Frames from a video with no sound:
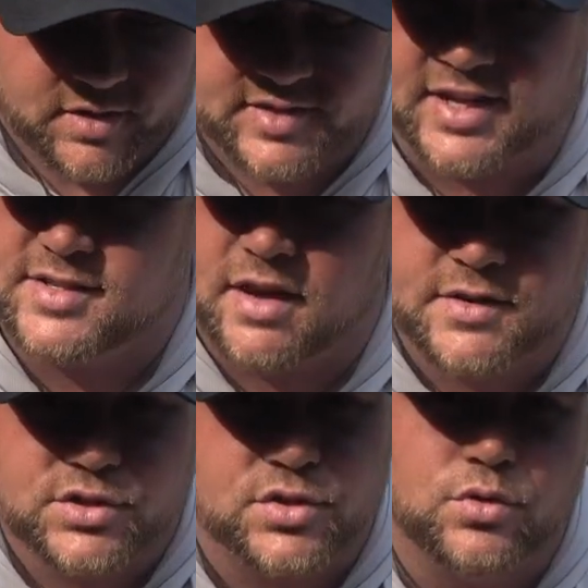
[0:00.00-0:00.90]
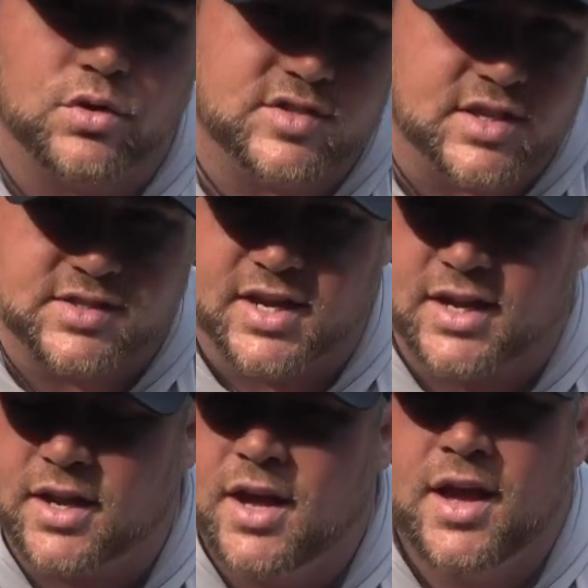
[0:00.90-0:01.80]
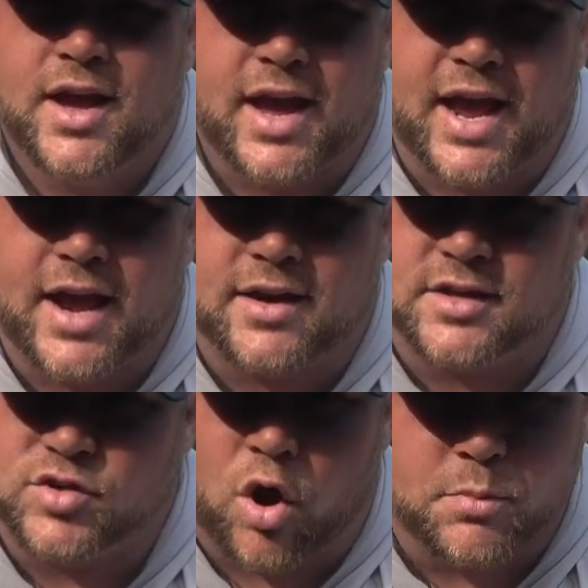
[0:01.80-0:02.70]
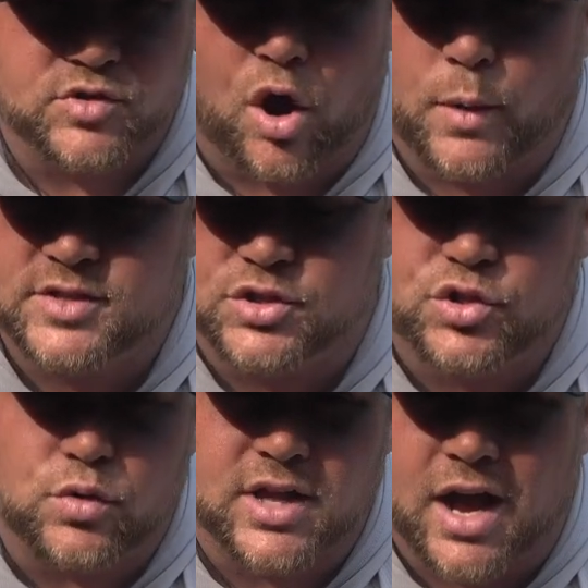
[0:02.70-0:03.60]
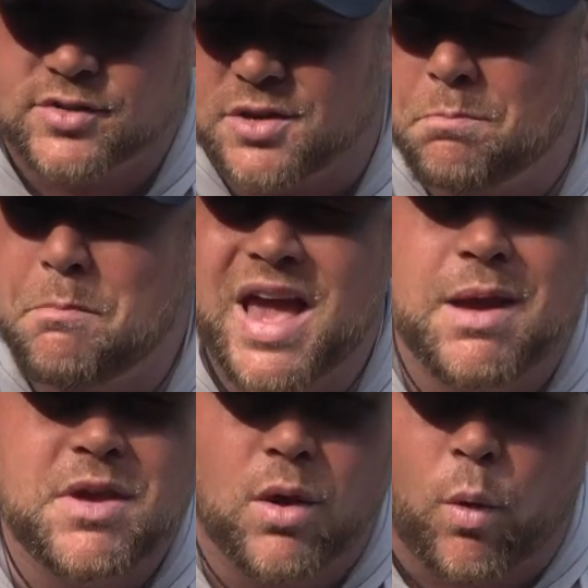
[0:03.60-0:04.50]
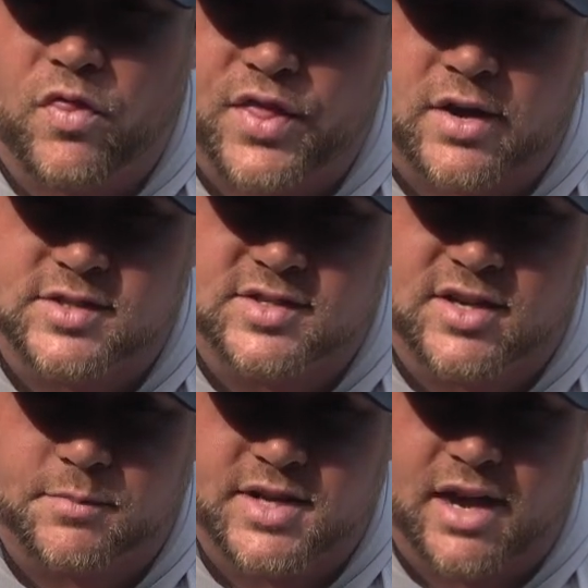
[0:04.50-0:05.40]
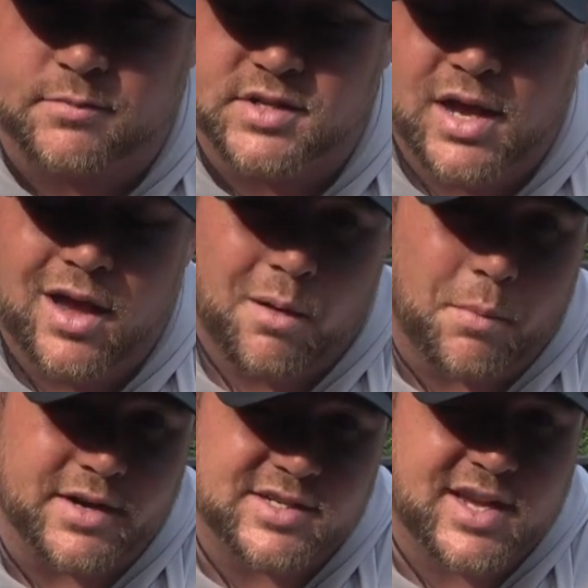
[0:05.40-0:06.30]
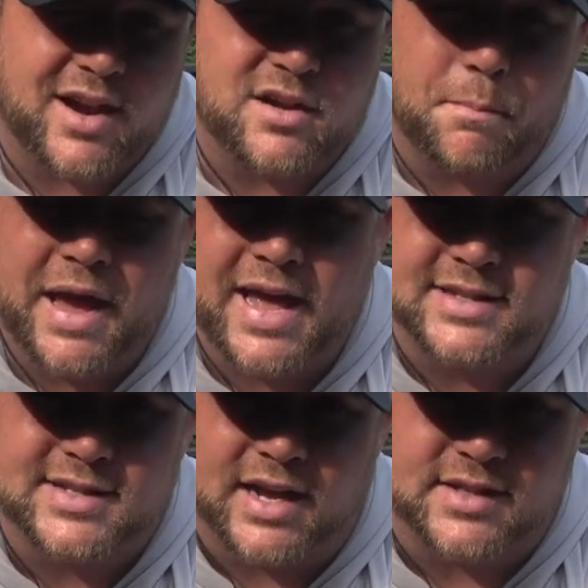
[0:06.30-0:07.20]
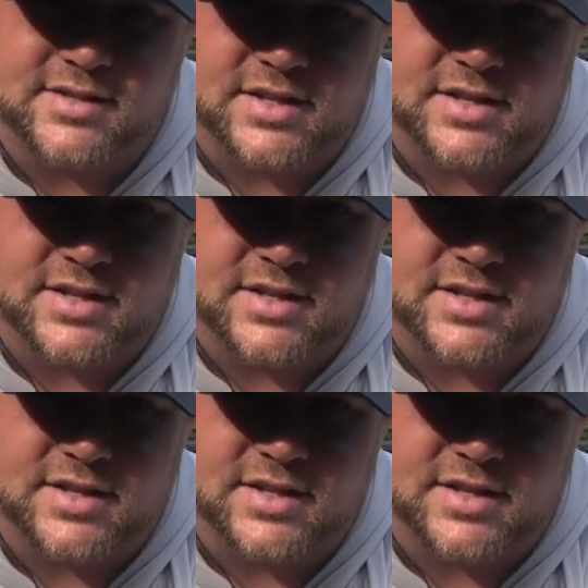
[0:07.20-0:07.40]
It's that 7-2 or 6-8, and it's almost always a 2000, maybe a 1000 sometimes, but it just kind of depends on the